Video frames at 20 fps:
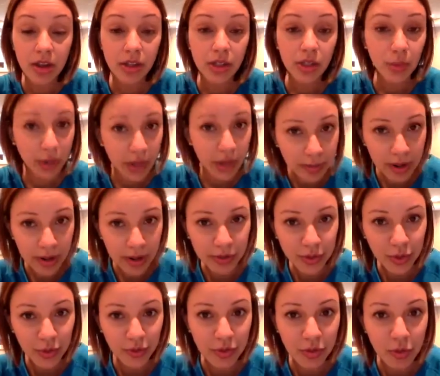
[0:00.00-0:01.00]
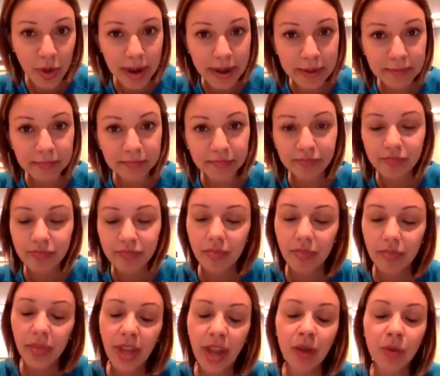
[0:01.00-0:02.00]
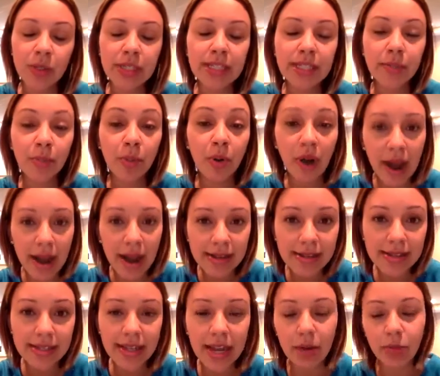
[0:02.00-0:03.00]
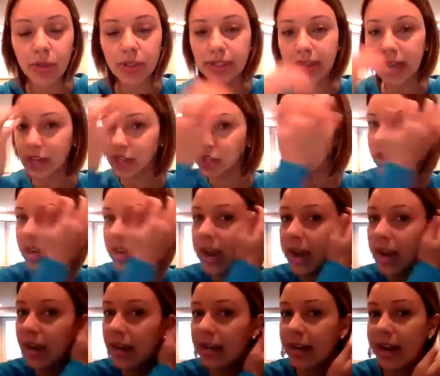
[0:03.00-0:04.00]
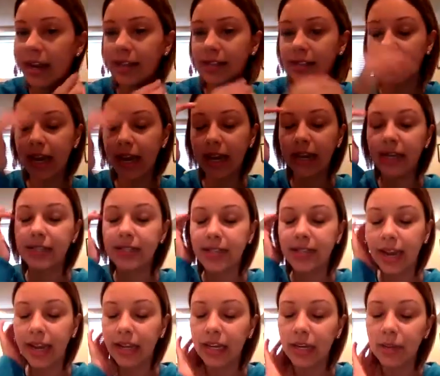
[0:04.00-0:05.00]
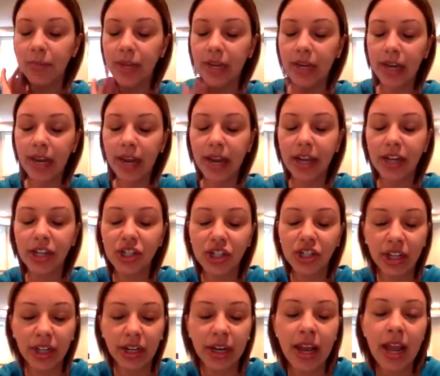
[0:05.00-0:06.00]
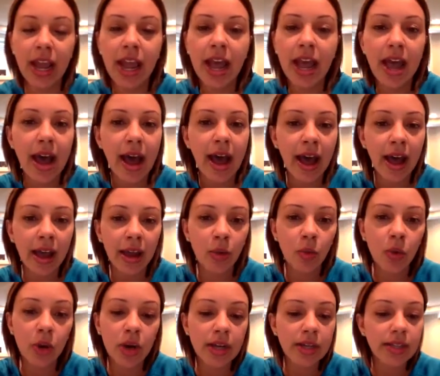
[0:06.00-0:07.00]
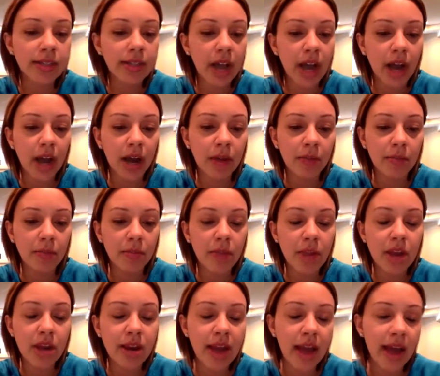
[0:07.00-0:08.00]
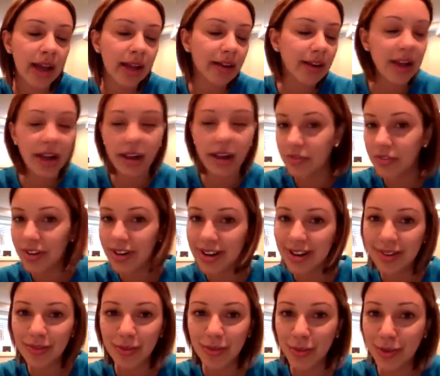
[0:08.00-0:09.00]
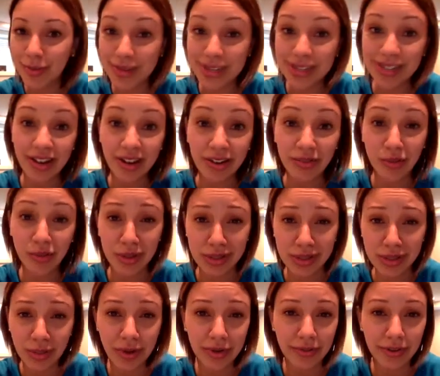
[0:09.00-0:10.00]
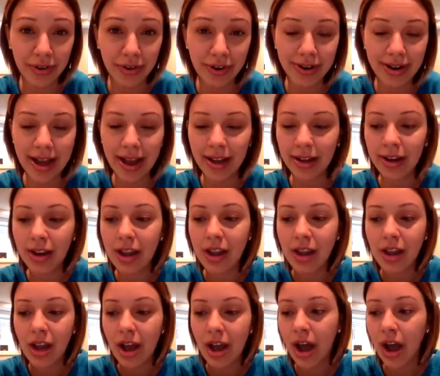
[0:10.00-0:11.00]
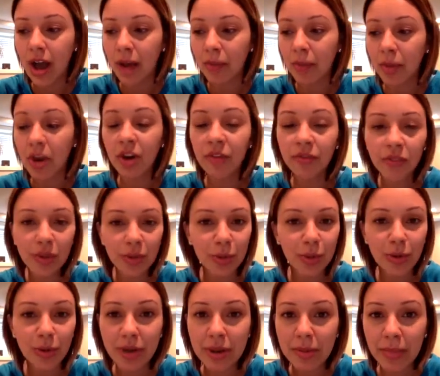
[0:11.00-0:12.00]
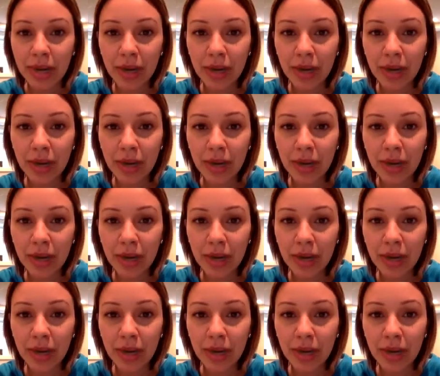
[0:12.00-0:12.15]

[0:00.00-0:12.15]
20 pounds overweight. I was depressed. I was actually on anti-anxiety medication. I was not confident with myself whatsoever, not comfortable in my